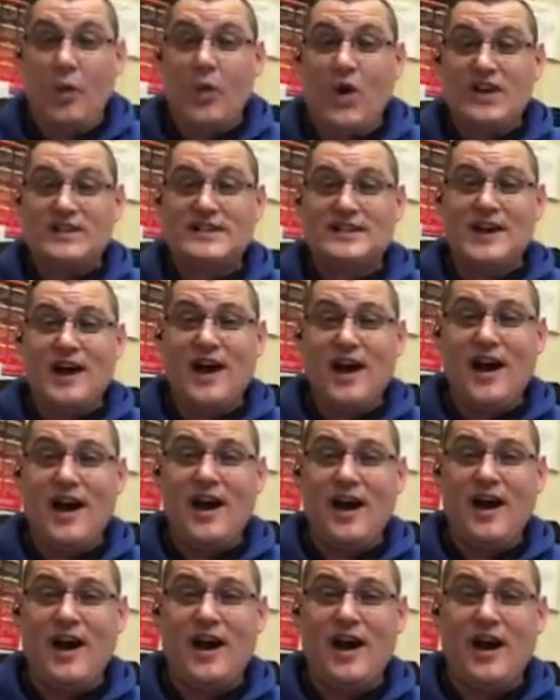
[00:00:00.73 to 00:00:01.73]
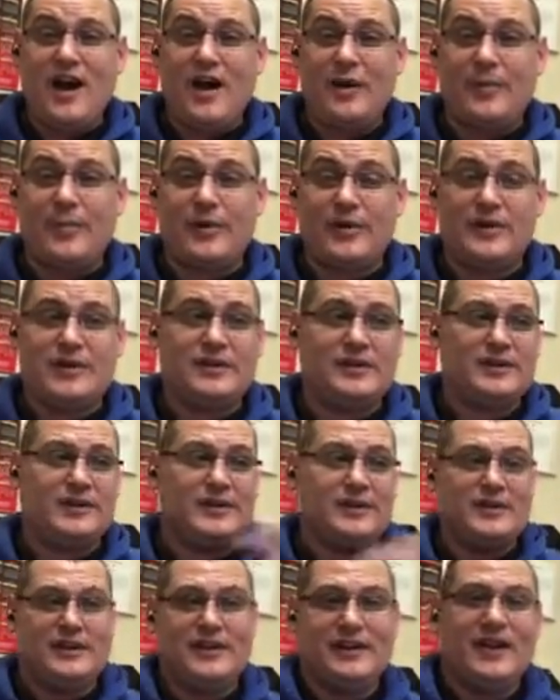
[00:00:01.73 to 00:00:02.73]
What's up?
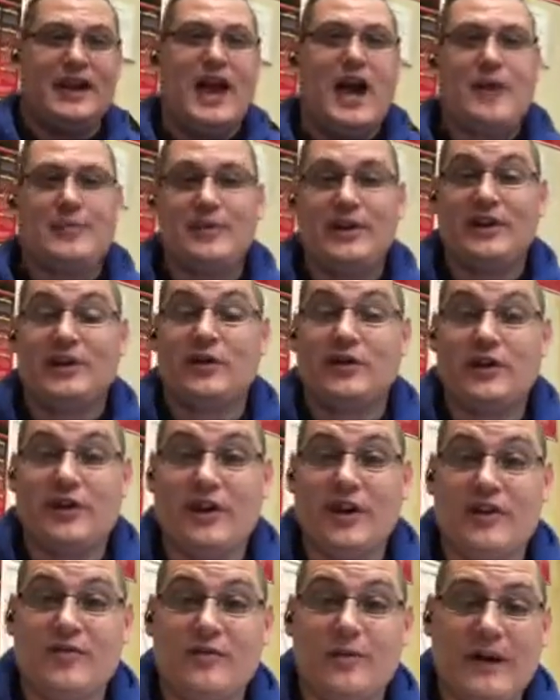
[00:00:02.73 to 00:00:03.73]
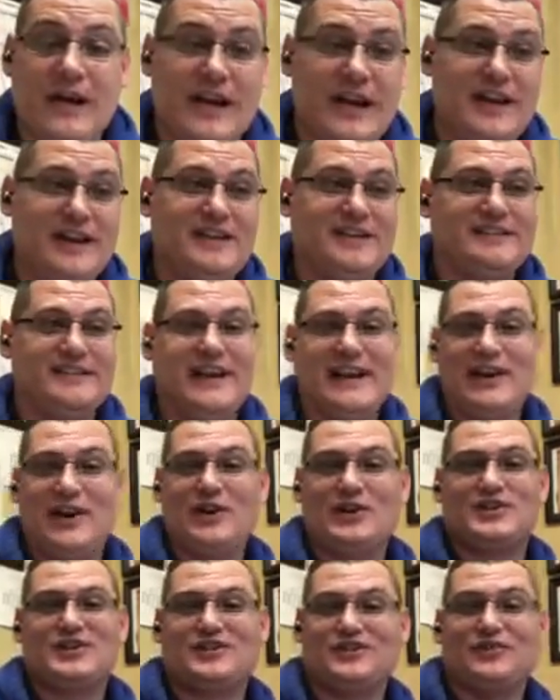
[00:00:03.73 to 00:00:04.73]
Happy New Year, everybody. I
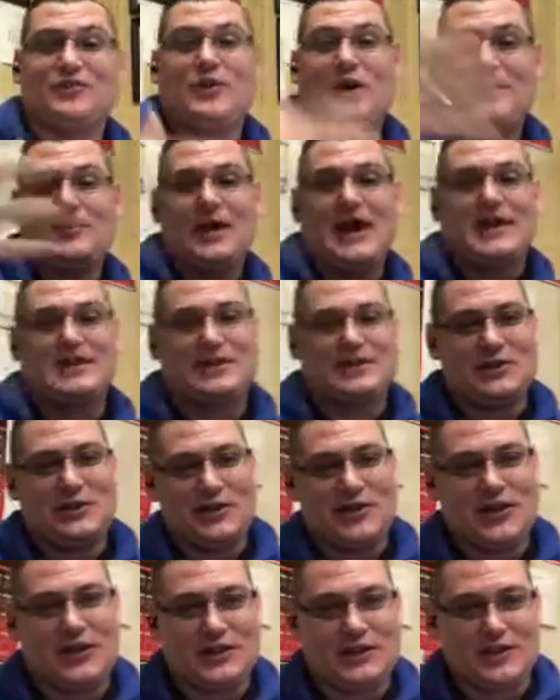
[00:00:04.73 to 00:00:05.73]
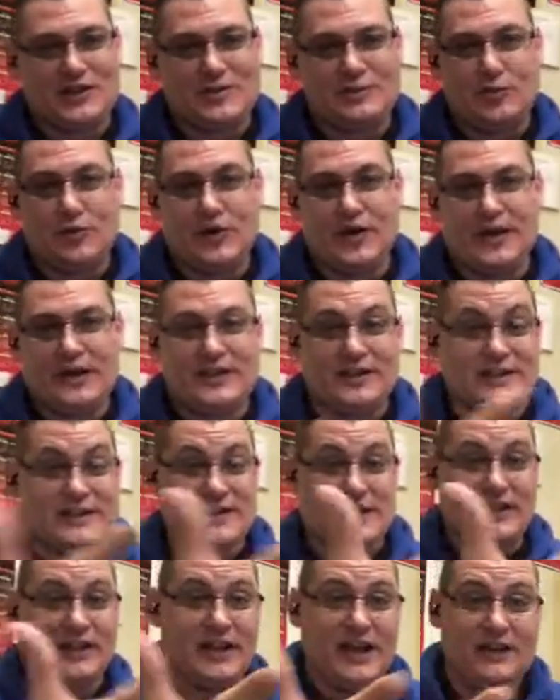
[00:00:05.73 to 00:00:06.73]
know it's way past the New Year at this point. It's
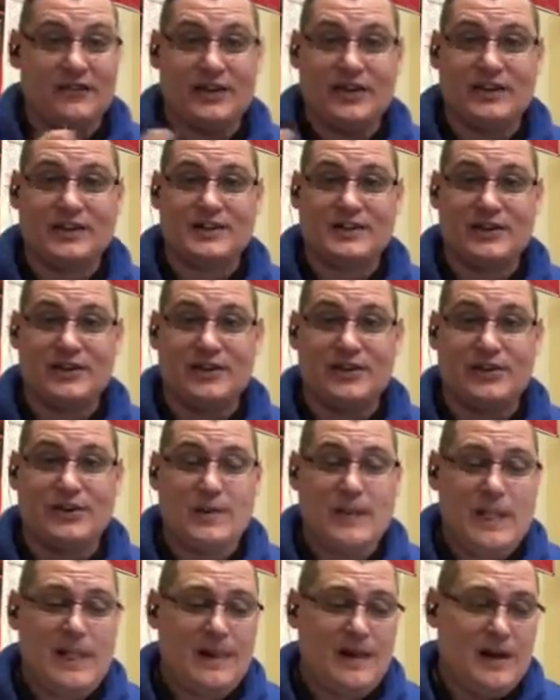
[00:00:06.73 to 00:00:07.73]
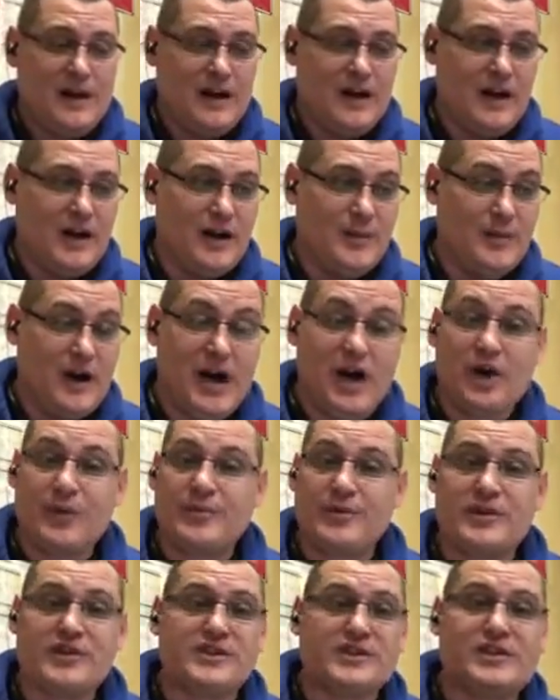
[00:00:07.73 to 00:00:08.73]
the 11th, so I
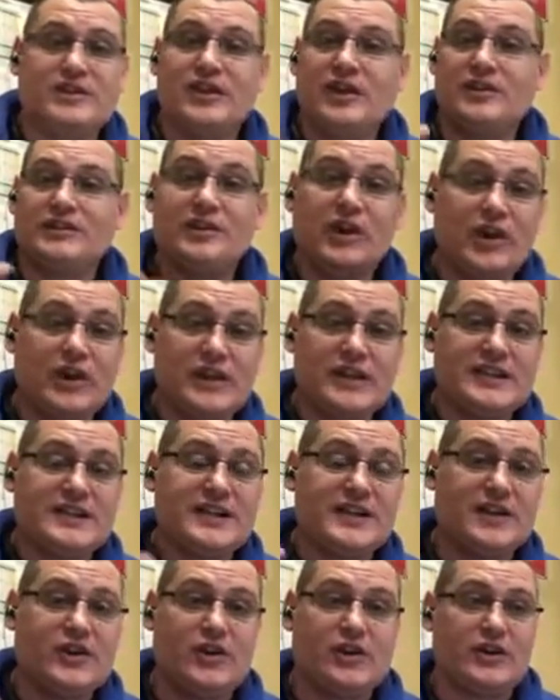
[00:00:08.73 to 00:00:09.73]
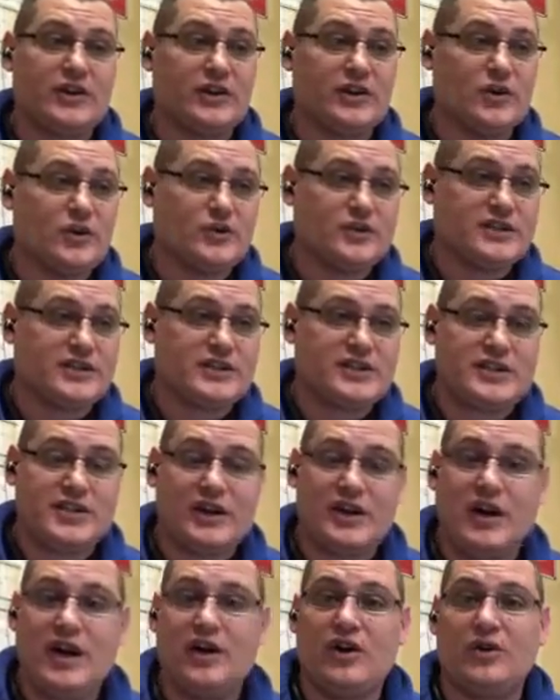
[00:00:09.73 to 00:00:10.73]
hope you're still on target to hit all your goals this
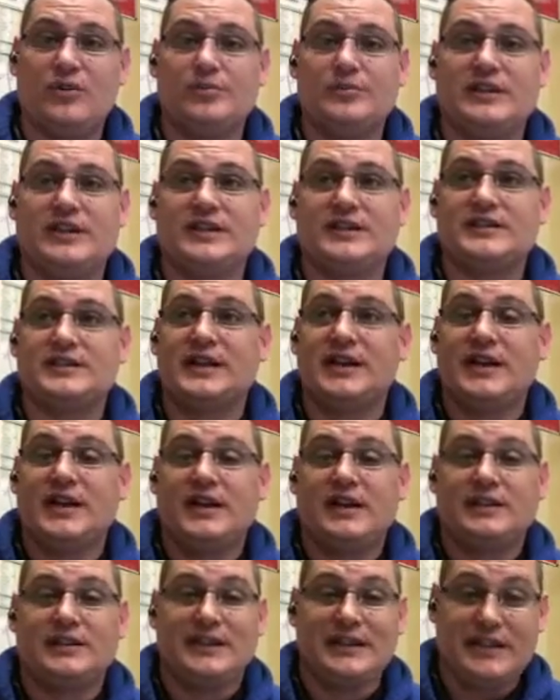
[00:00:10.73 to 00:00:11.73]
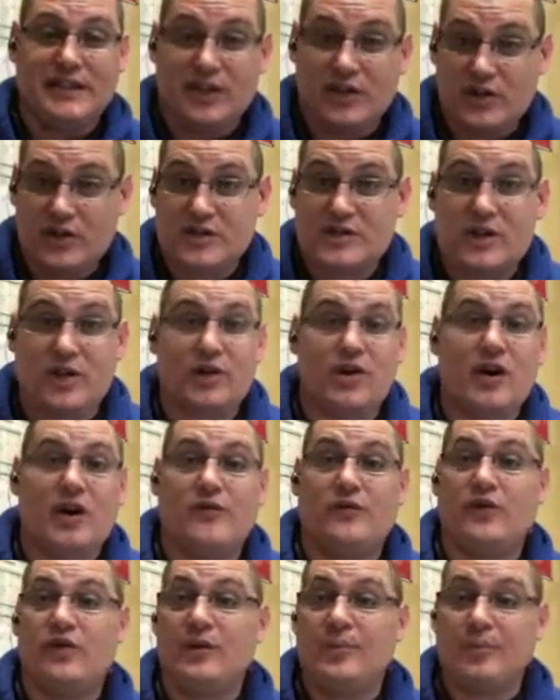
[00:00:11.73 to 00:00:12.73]
year. I hope that the year started
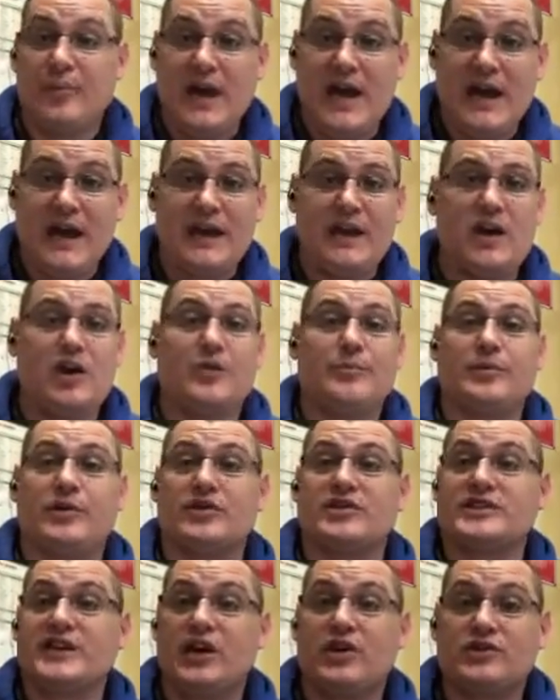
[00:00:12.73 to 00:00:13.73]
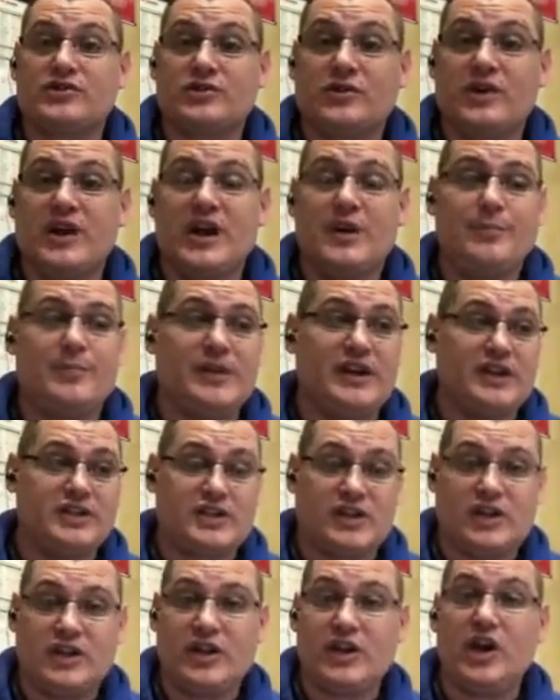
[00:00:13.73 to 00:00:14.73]
off with a bang. Hope your sales are up and
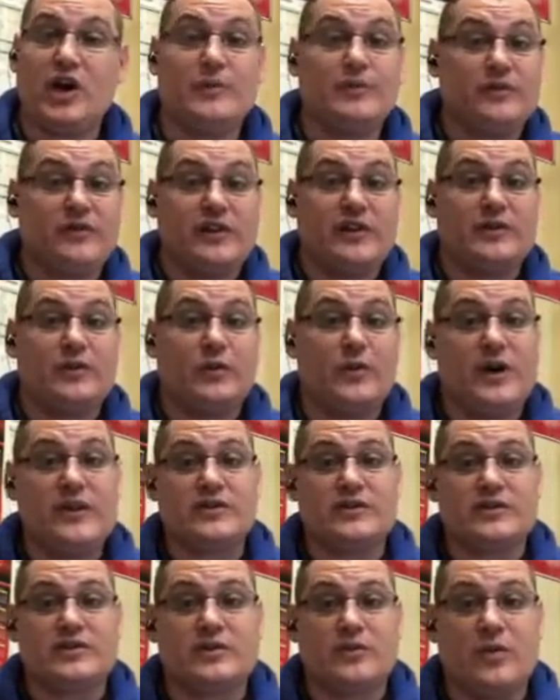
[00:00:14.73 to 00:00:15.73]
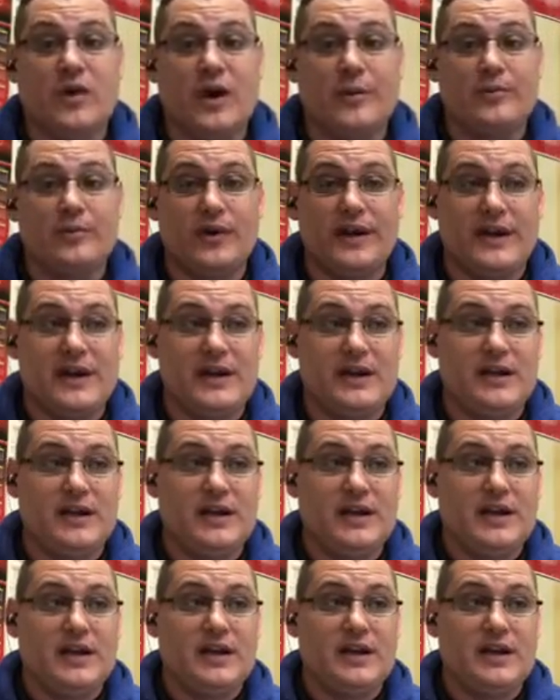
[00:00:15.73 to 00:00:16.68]
it's good. Hopefully the weather is cooperating.